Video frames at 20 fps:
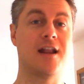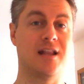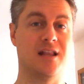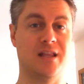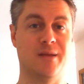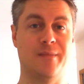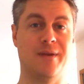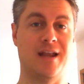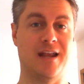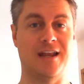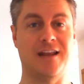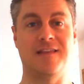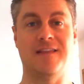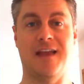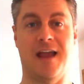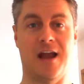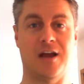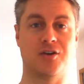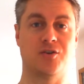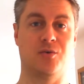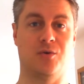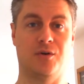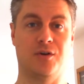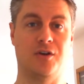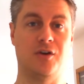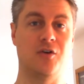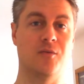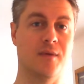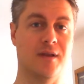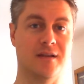eliminating the actual
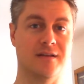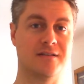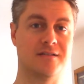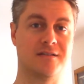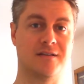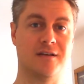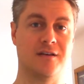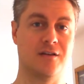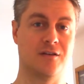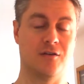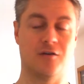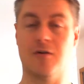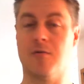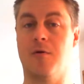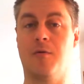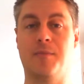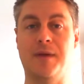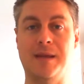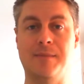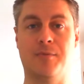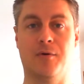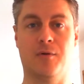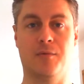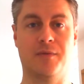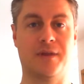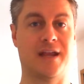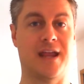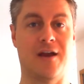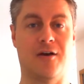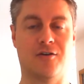humans, the normal people,
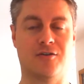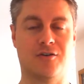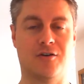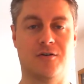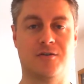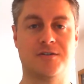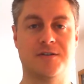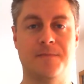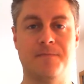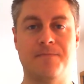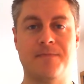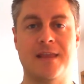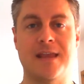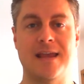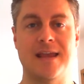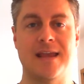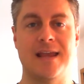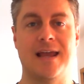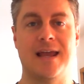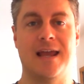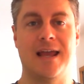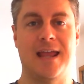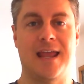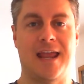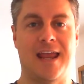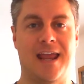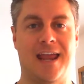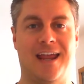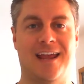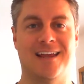the characters.
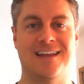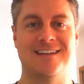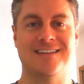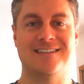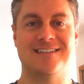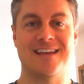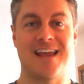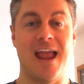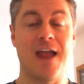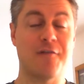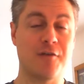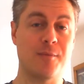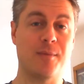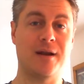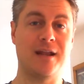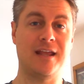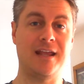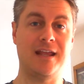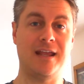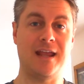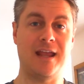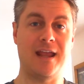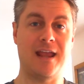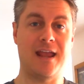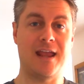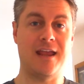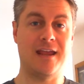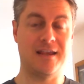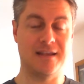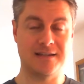And everybody
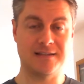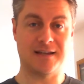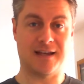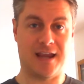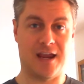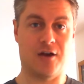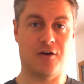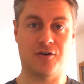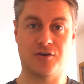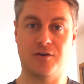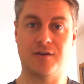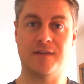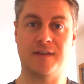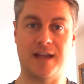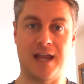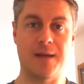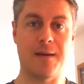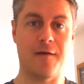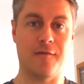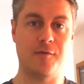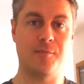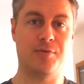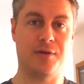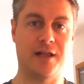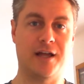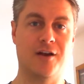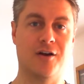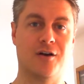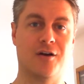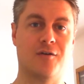is a character in the game. Every
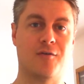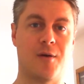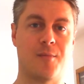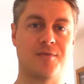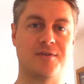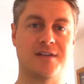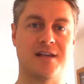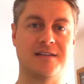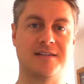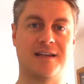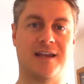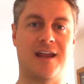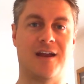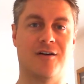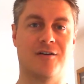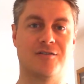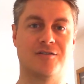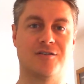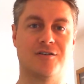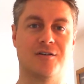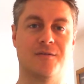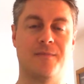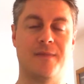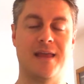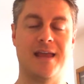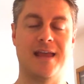player represents a character.